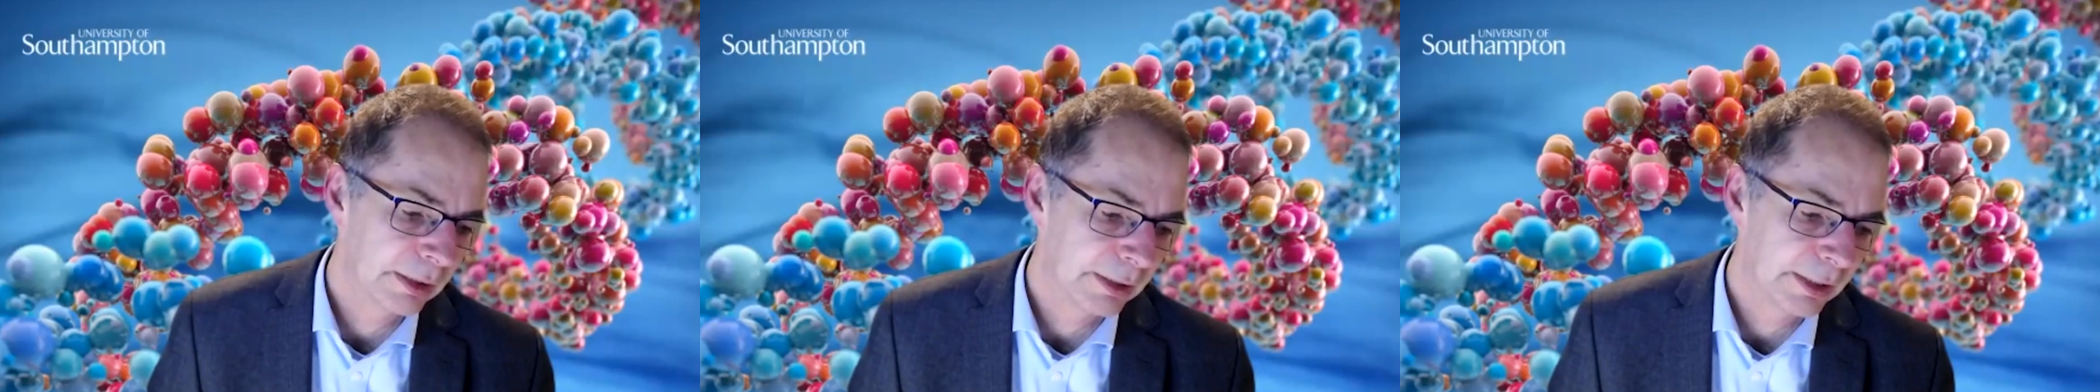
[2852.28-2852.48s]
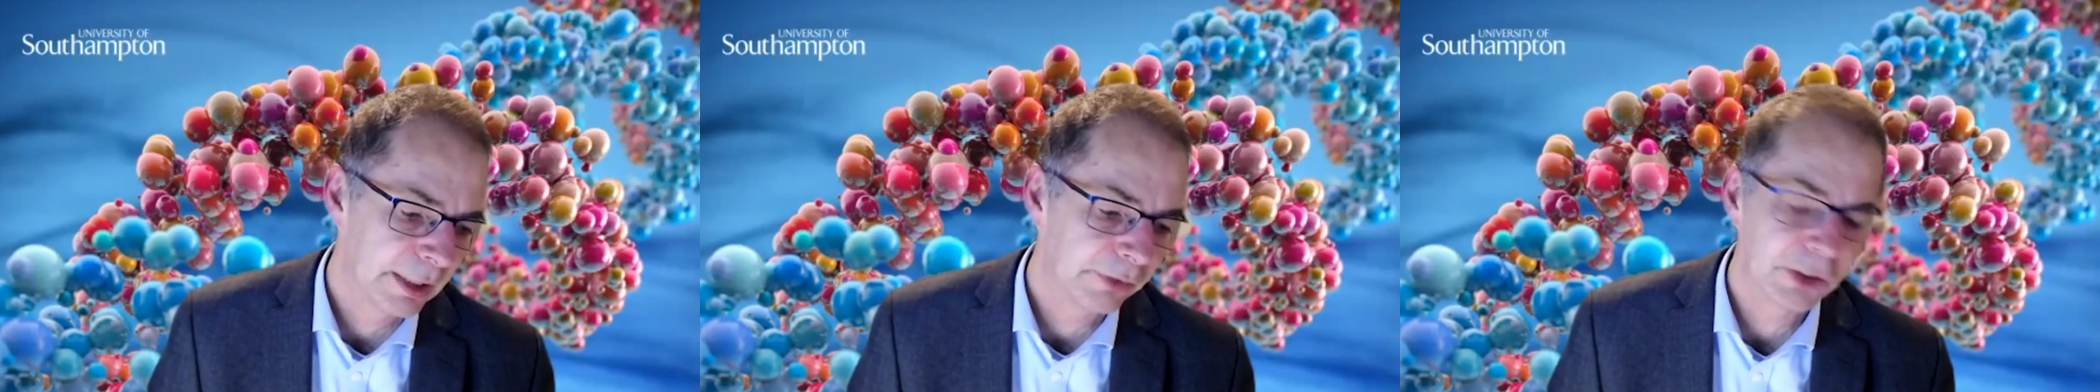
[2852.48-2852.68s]

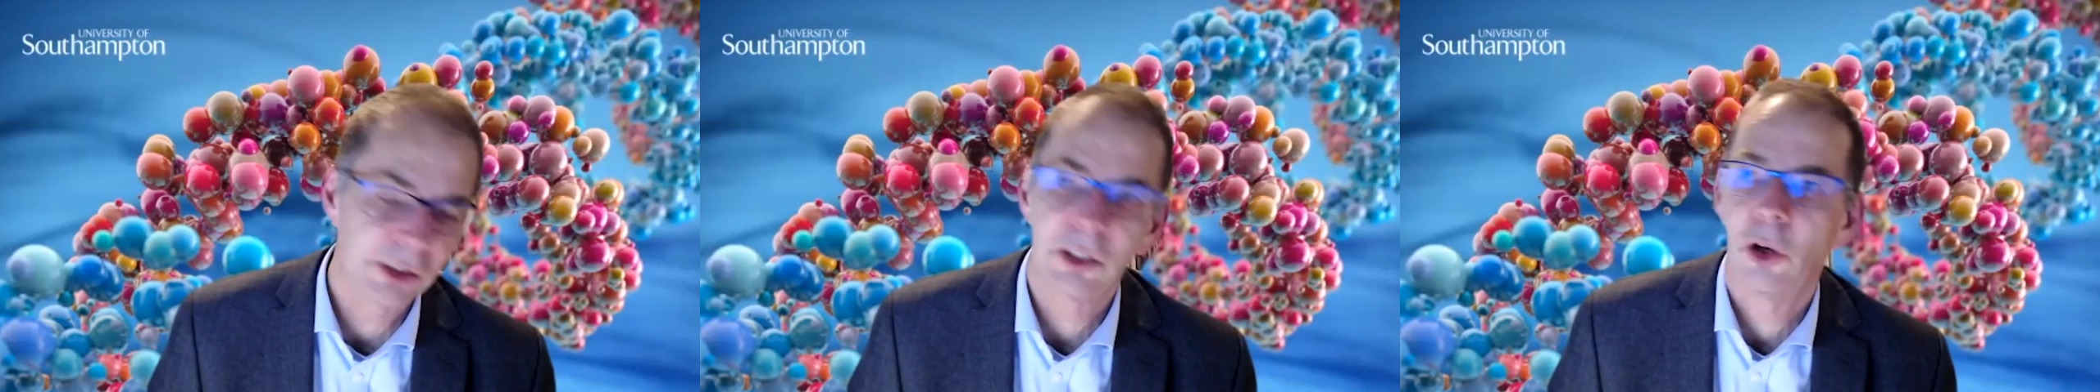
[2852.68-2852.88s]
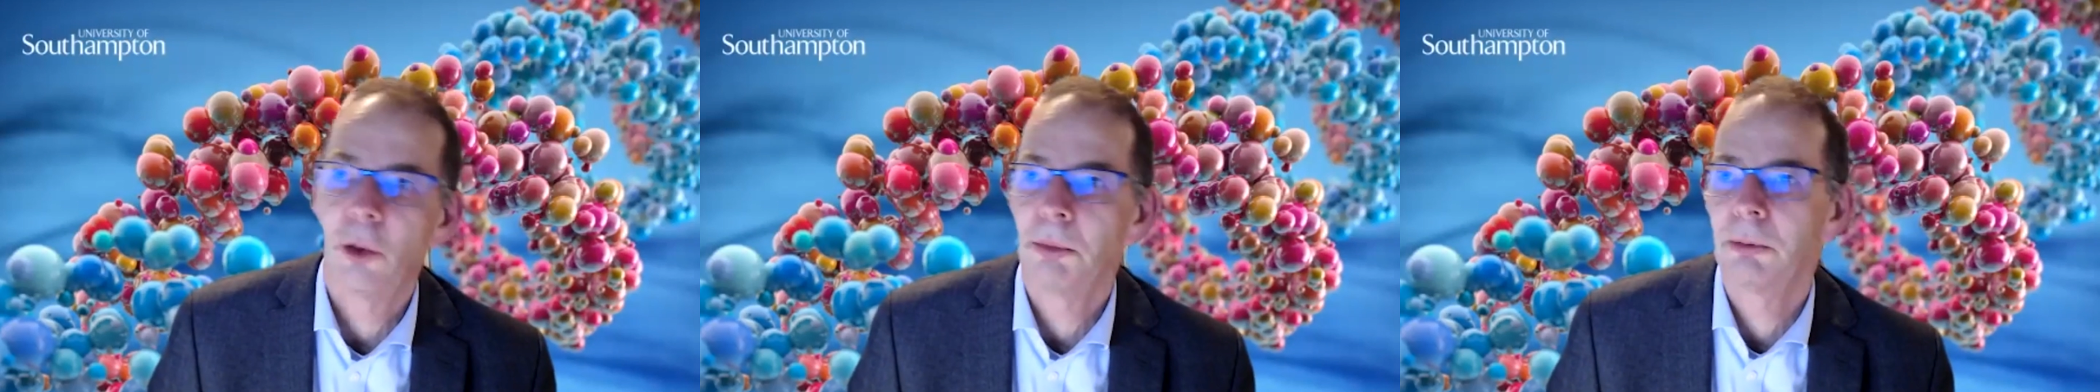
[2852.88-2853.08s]
different
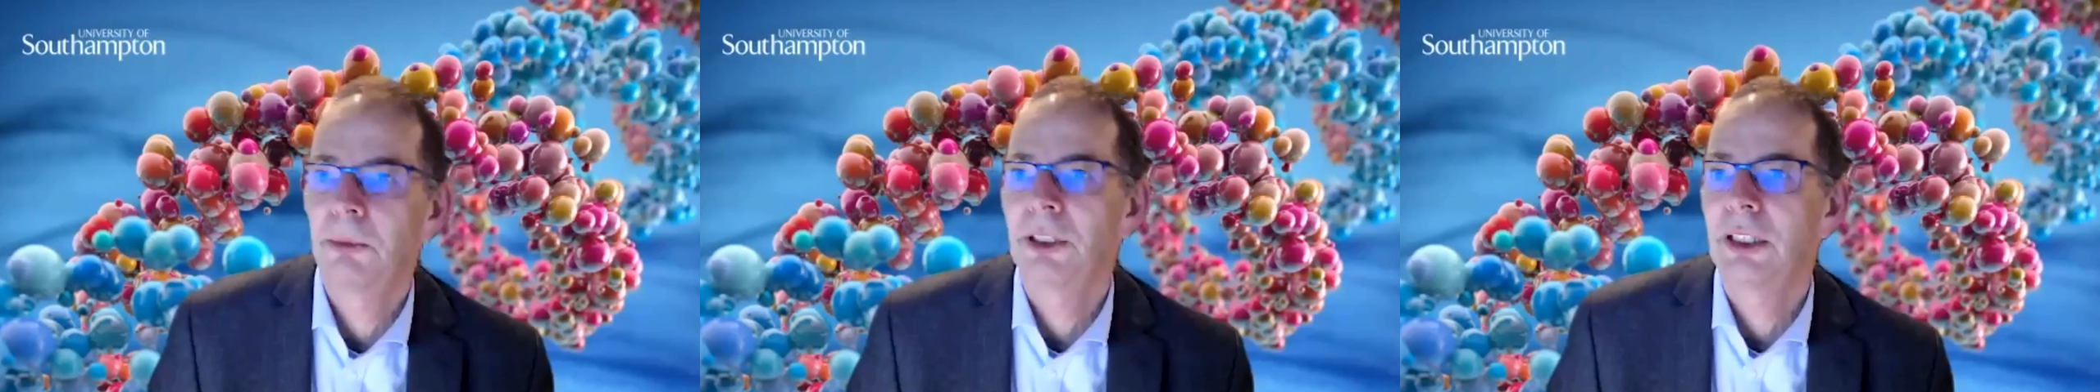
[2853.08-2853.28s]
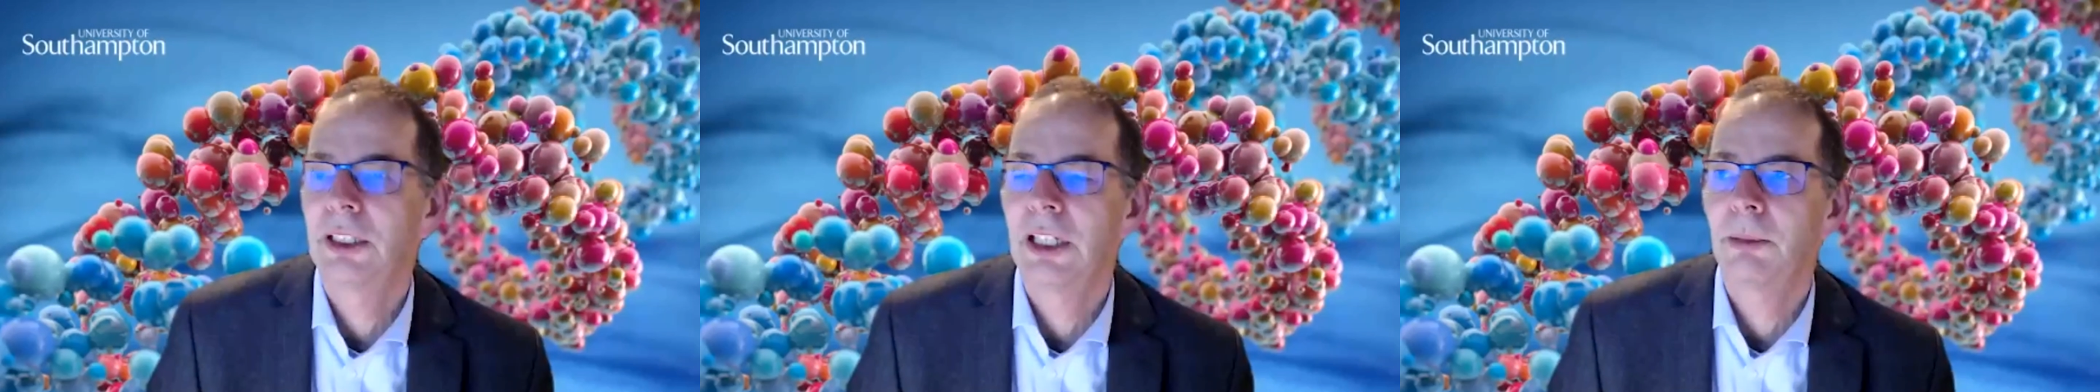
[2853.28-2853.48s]

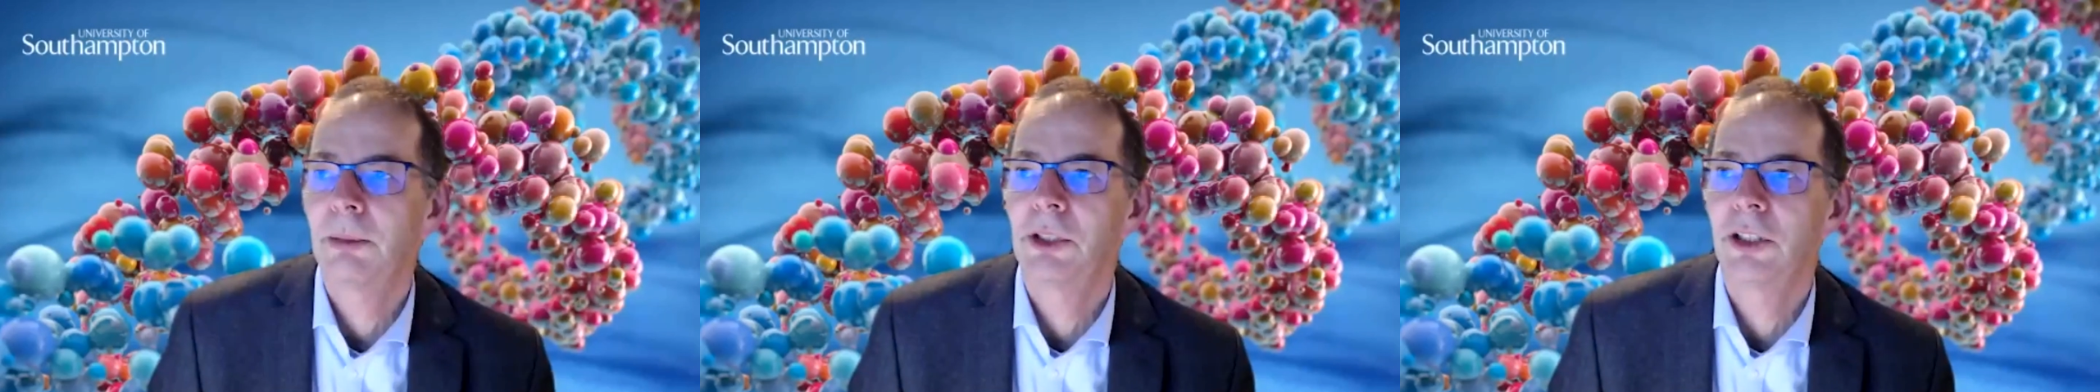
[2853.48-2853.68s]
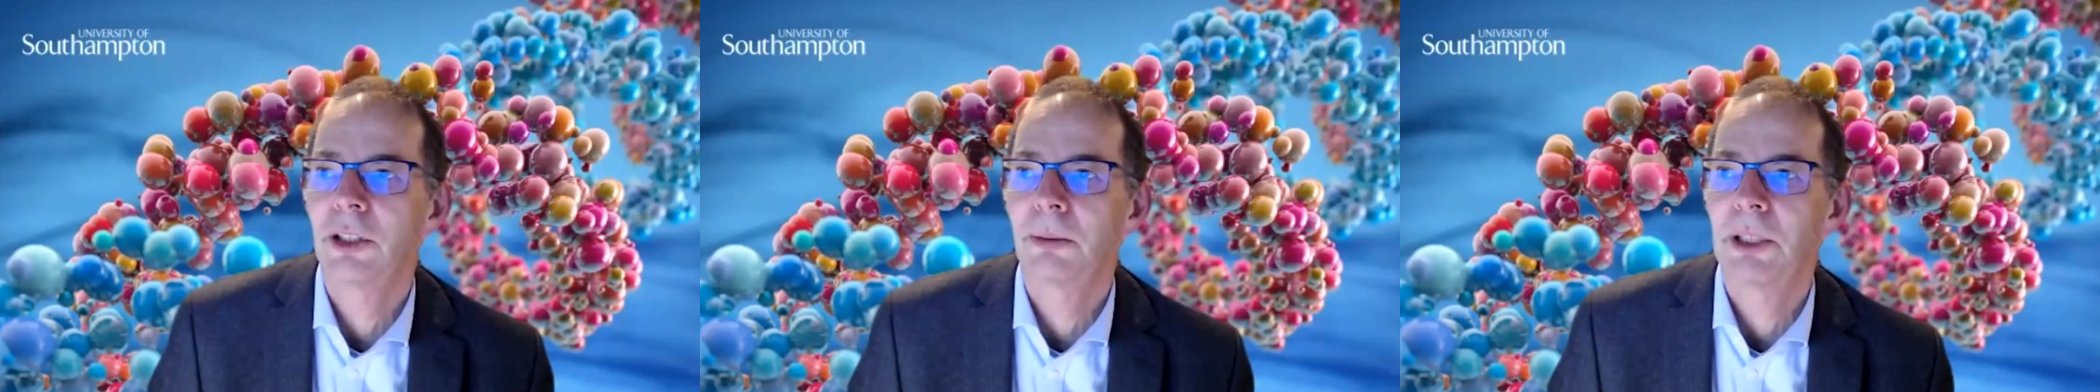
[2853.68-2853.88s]
complement inhibitors